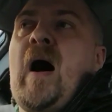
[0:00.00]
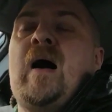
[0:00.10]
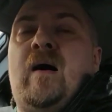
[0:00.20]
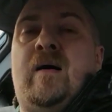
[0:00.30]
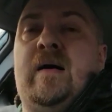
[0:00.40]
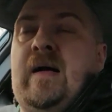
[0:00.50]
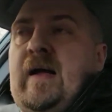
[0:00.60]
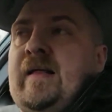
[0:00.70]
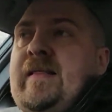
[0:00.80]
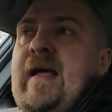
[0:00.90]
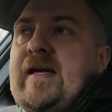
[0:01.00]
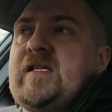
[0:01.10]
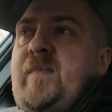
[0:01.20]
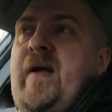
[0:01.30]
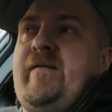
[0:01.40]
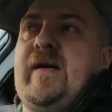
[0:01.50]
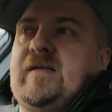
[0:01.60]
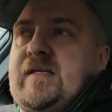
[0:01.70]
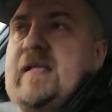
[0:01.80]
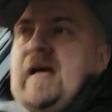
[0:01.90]
part in the
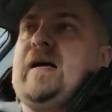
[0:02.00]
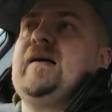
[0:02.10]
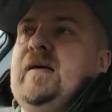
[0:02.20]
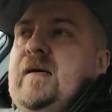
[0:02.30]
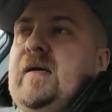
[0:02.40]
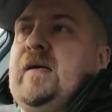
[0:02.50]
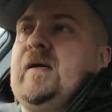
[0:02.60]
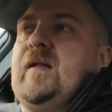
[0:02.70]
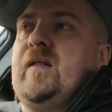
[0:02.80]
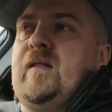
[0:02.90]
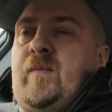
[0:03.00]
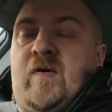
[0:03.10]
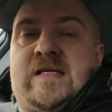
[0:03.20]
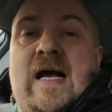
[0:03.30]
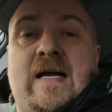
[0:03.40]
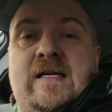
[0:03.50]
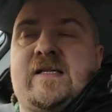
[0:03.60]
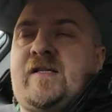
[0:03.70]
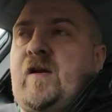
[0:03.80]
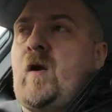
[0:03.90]
experience that the
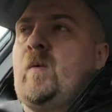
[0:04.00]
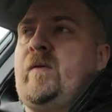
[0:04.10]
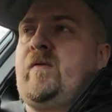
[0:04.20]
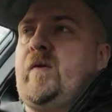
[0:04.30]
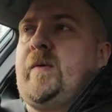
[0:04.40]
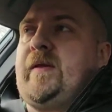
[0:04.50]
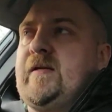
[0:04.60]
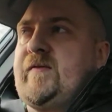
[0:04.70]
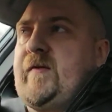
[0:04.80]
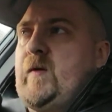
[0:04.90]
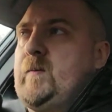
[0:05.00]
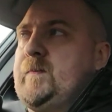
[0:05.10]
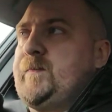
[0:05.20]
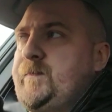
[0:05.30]
protagonists are going through in this film,